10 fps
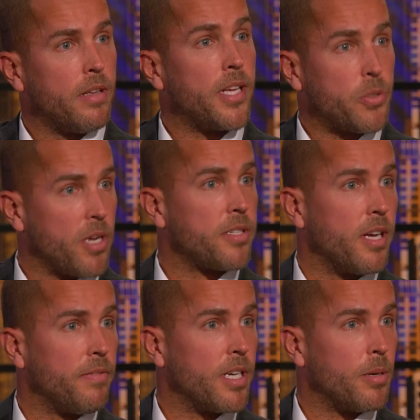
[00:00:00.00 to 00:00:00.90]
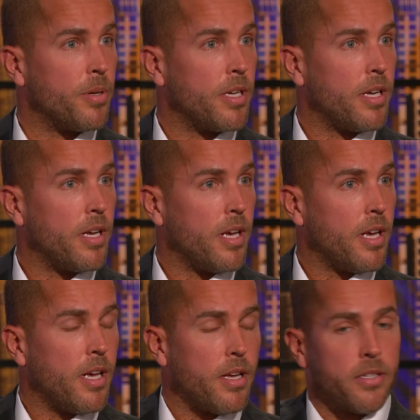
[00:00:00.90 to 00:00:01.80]
That's where I stuffed up.
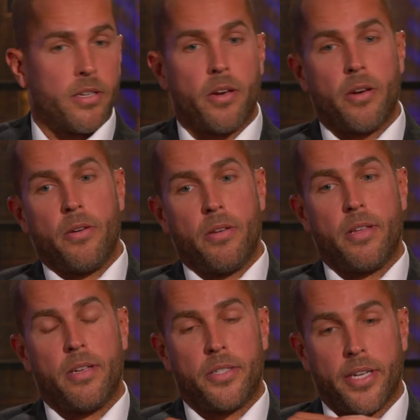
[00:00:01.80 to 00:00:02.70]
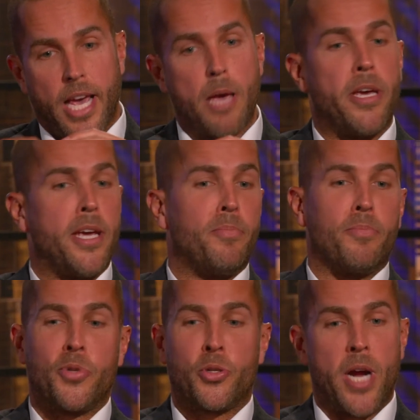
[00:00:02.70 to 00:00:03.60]
So she came
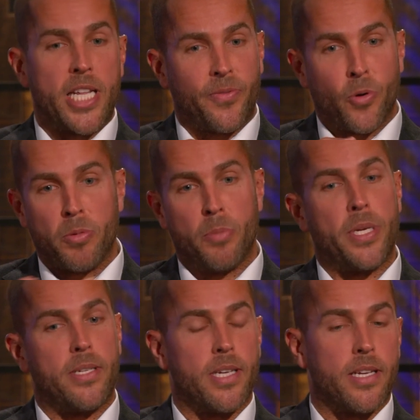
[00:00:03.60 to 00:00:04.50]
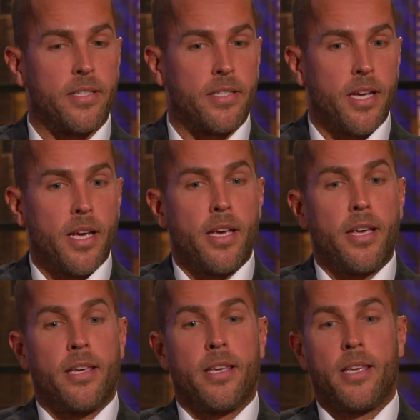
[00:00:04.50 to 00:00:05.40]
in, transformed the business,
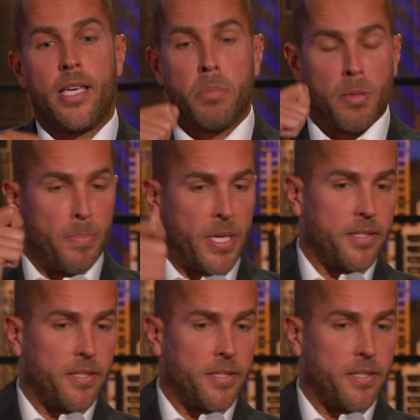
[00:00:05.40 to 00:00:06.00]
implemented better